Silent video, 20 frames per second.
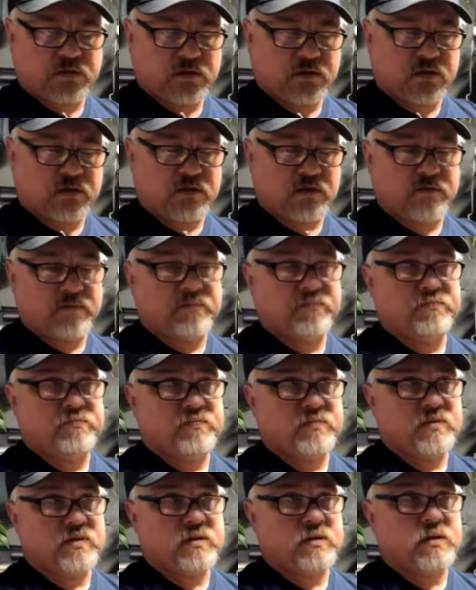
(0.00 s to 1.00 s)
the
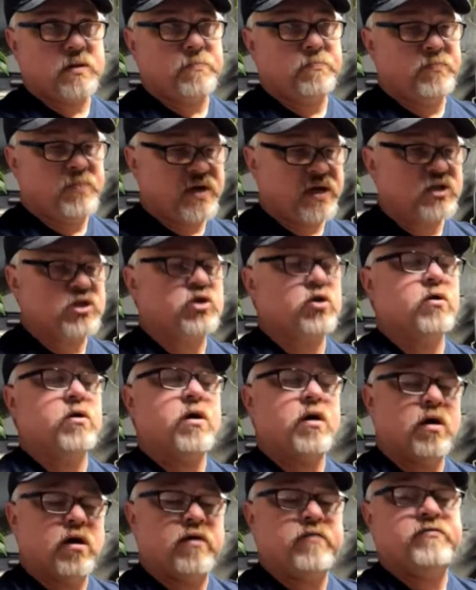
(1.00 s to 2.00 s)
picture
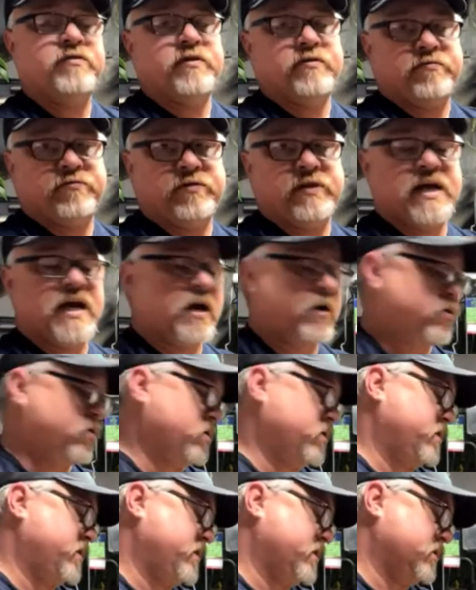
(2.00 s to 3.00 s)
of the
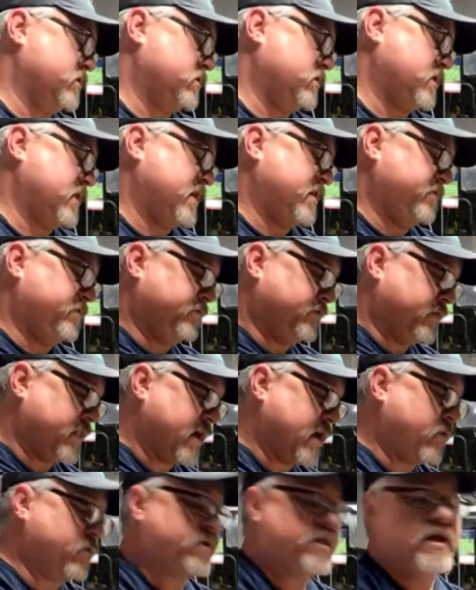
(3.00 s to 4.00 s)
flower is a
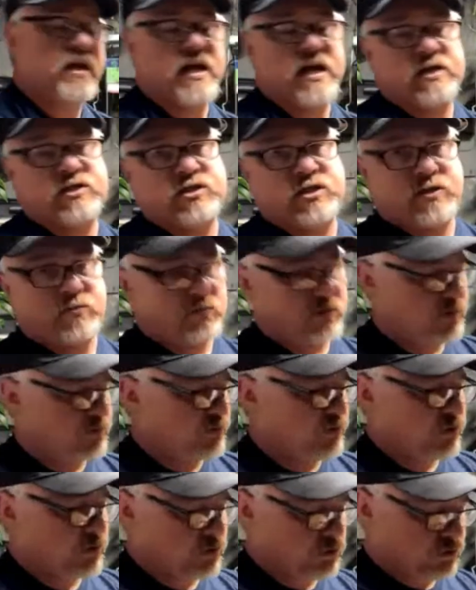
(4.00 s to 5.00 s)
flower that actually was
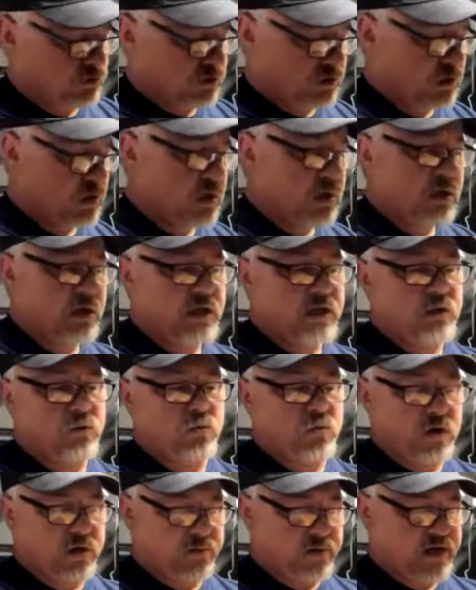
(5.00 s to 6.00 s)
produced in
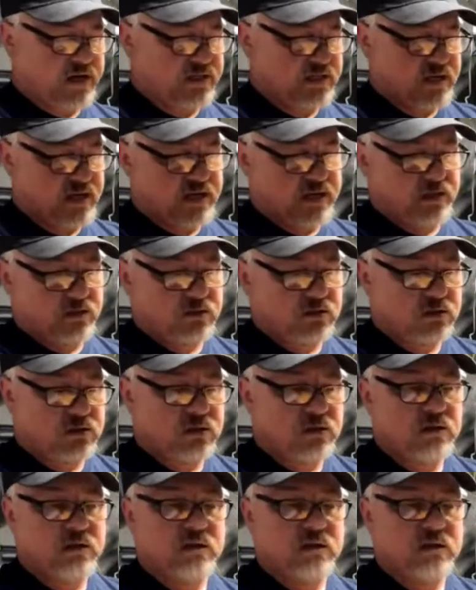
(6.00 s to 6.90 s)
one of my tanks.